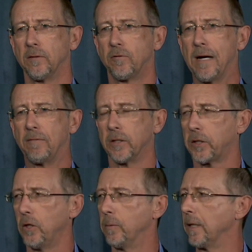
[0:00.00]
of travel to
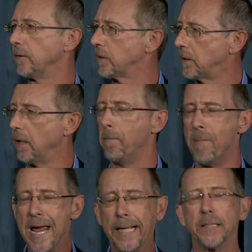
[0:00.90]
Cuba, I'm still
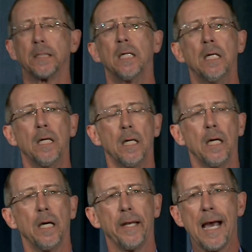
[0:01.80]
amazed
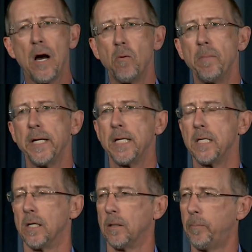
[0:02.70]
at how many
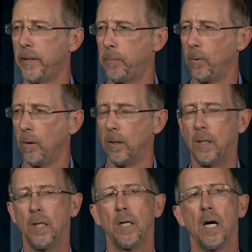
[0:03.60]
young people
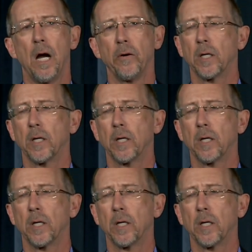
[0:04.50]
are